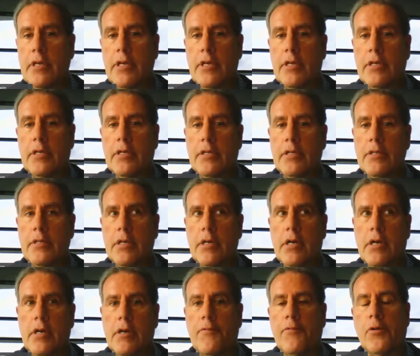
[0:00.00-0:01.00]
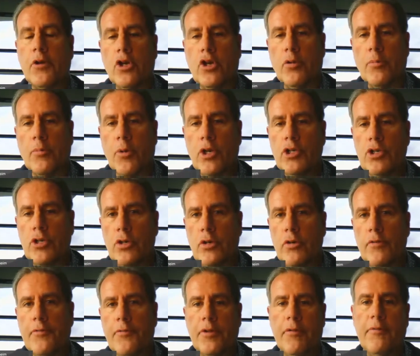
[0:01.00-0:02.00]
the uh, for
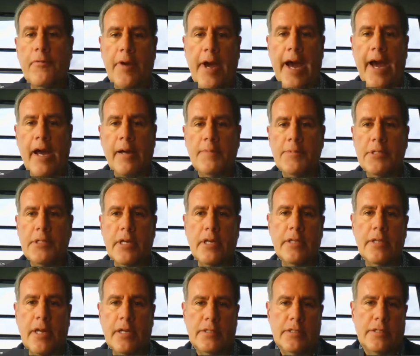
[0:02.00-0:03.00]
commercial for the fabs that,